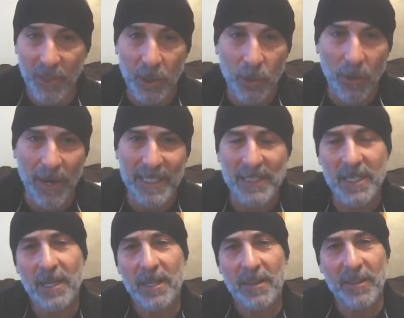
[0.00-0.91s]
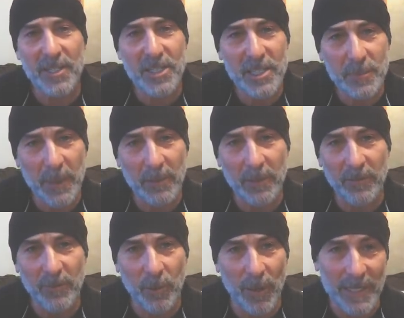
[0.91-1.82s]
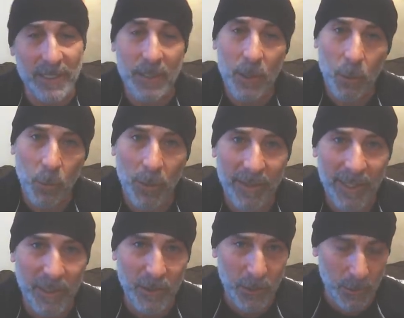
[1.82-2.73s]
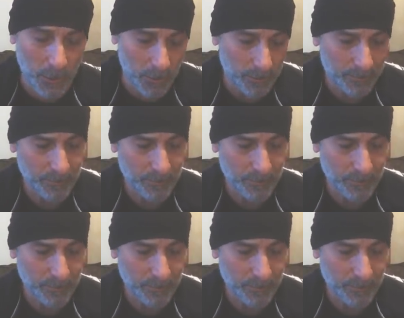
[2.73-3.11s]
the Christ, the Spirit of Christ within you.